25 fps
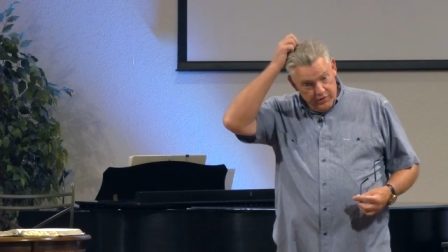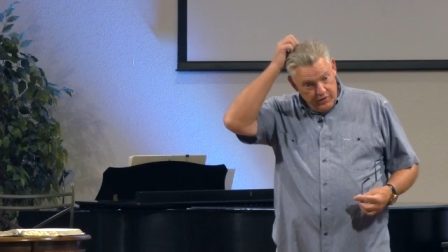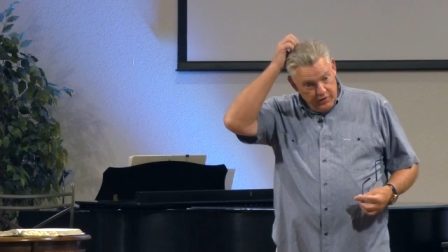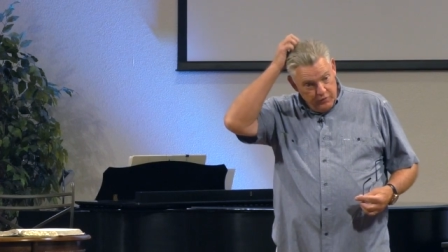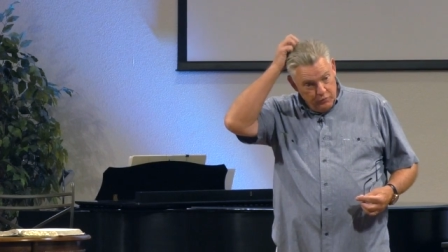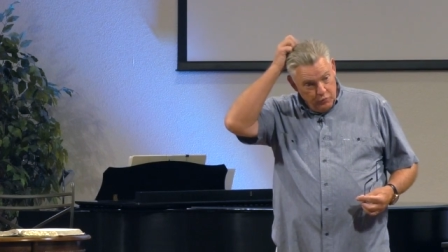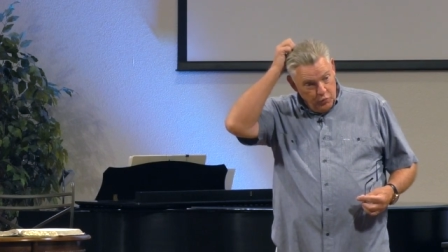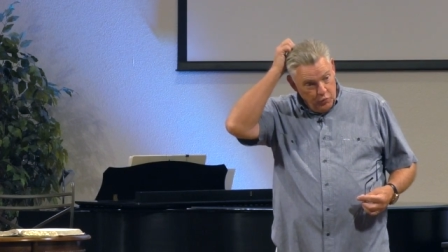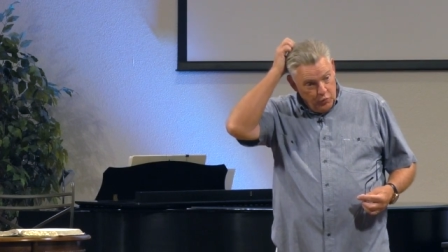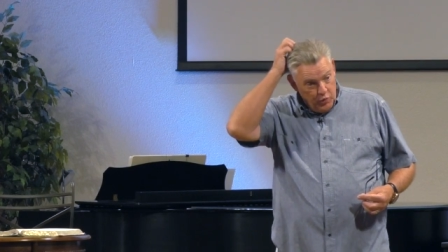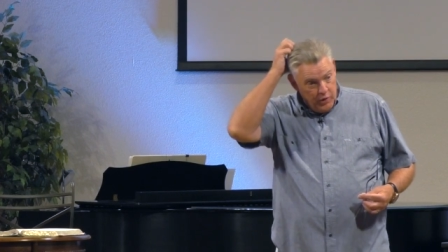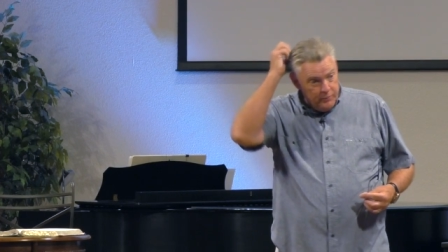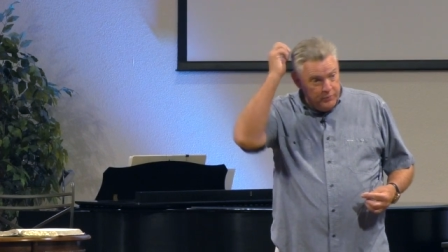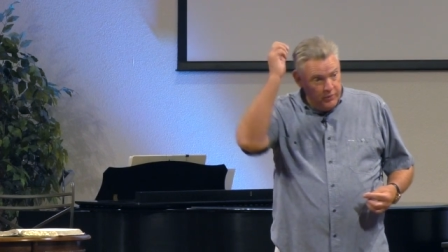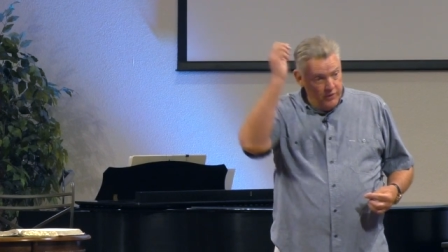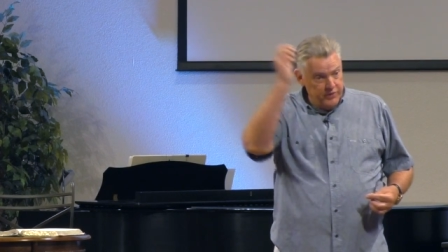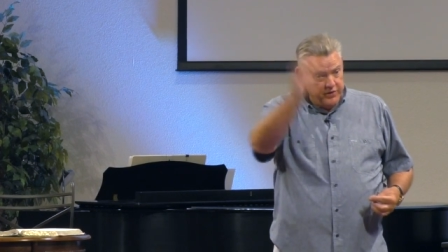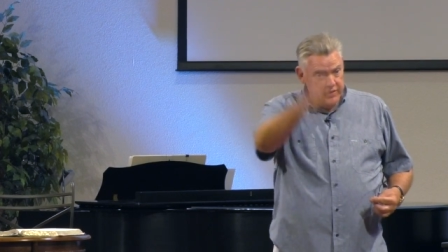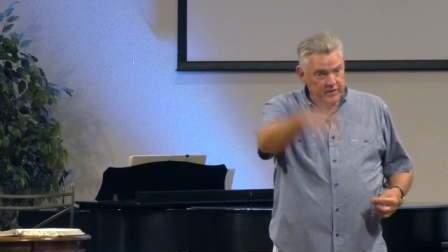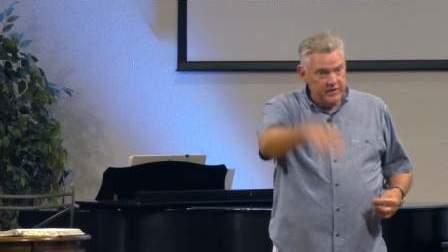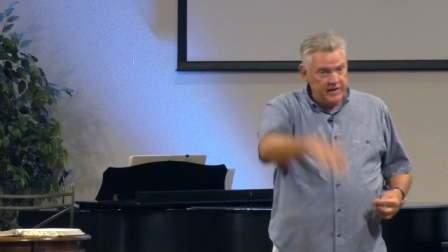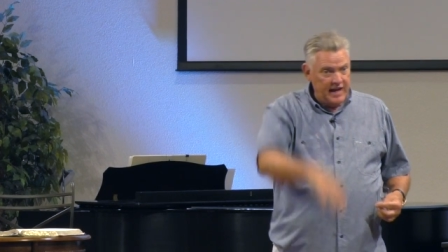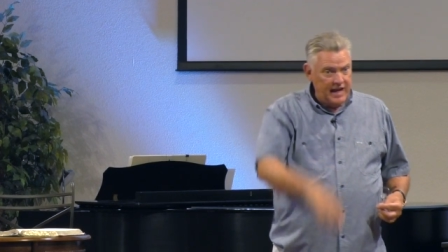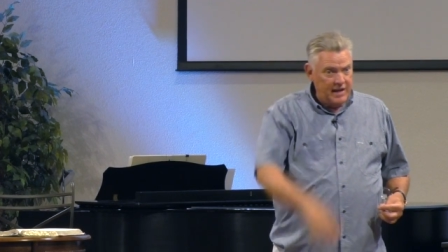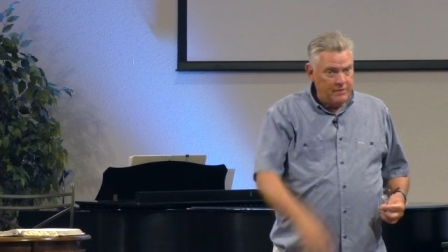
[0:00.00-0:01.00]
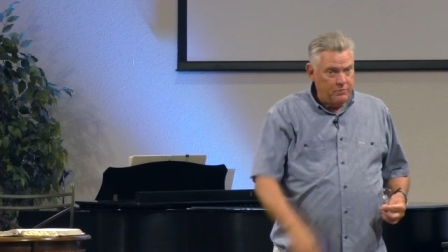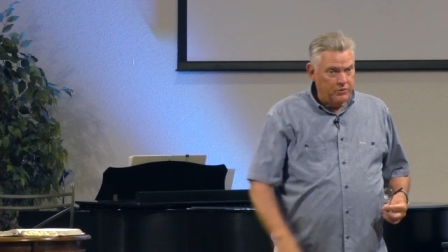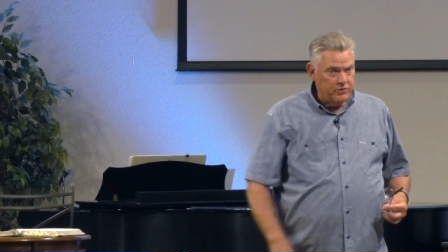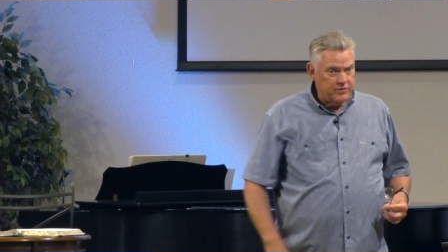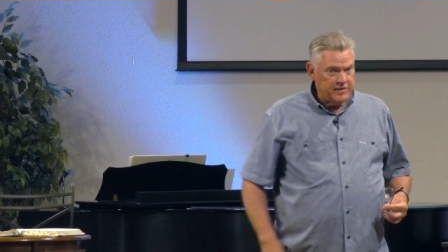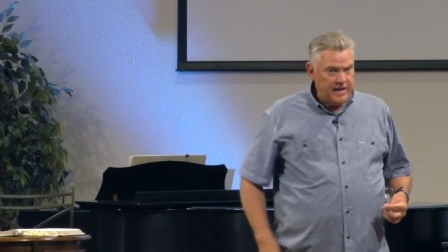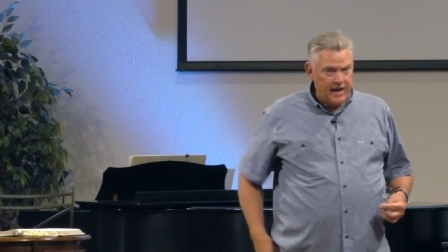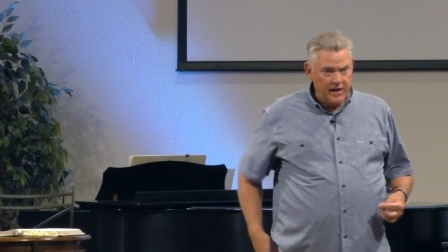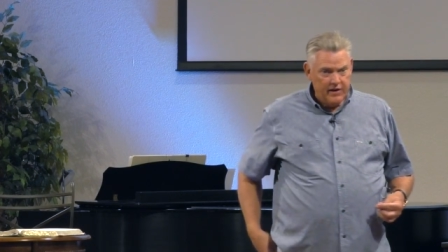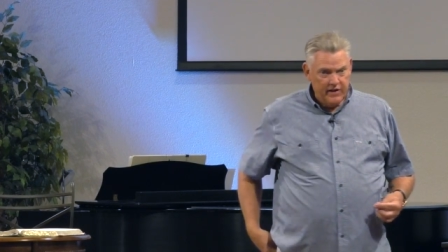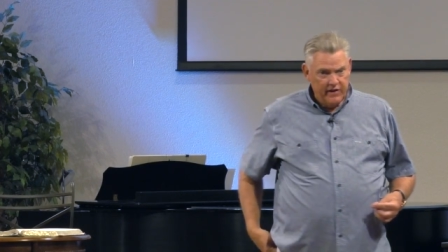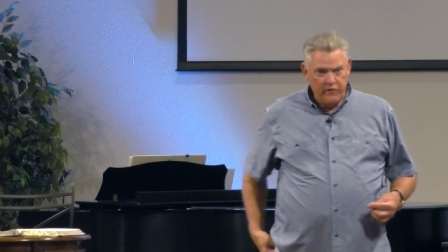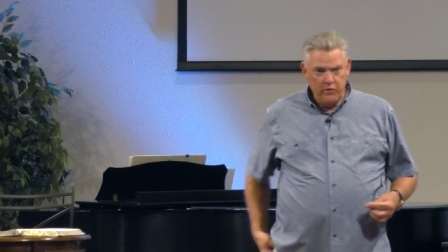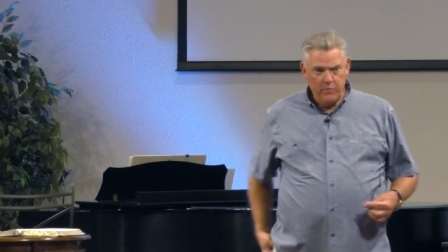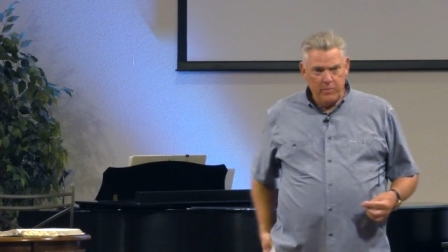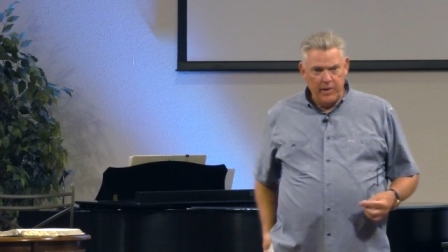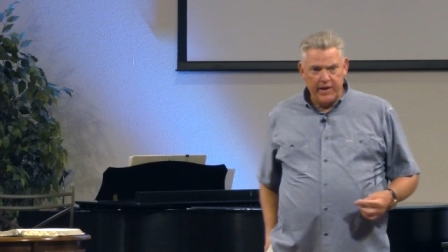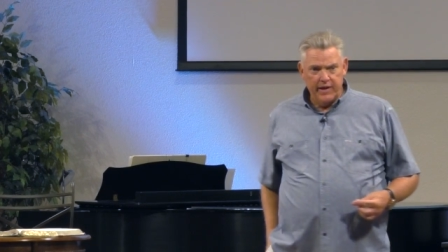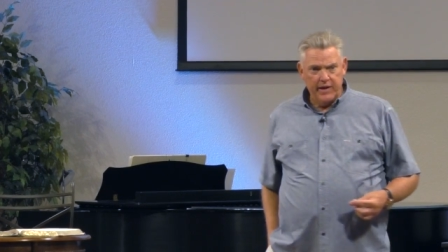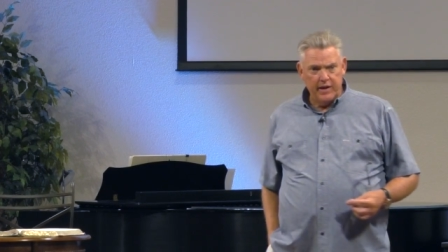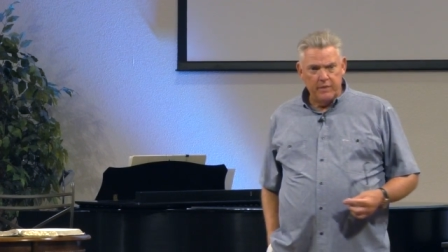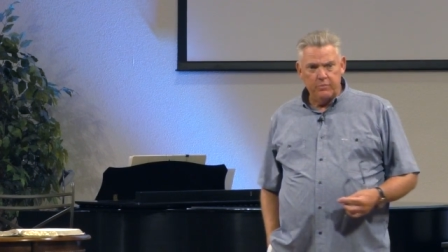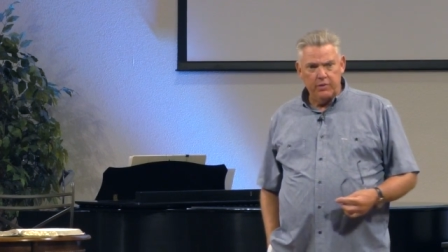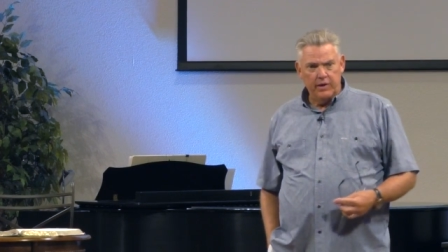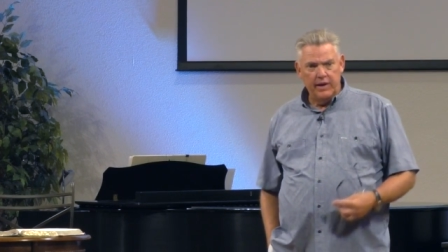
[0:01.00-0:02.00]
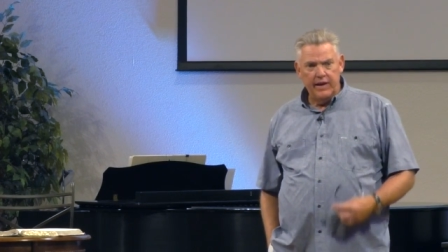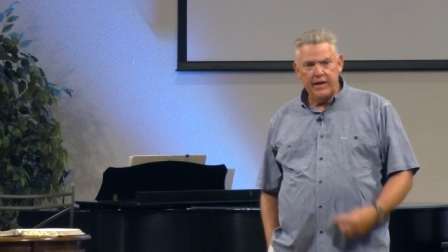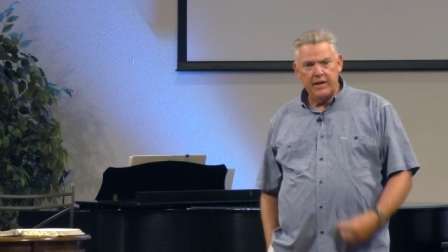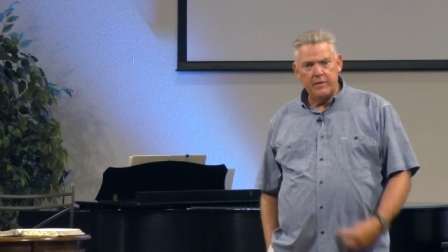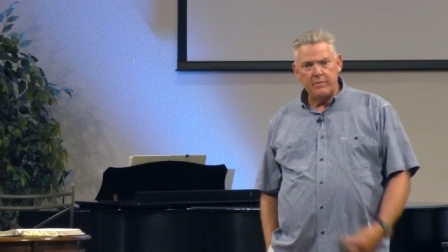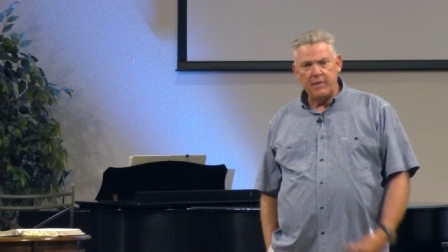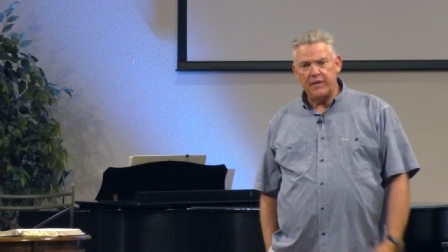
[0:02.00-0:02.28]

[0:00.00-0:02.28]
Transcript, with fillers: when we put the tables down, everybody complained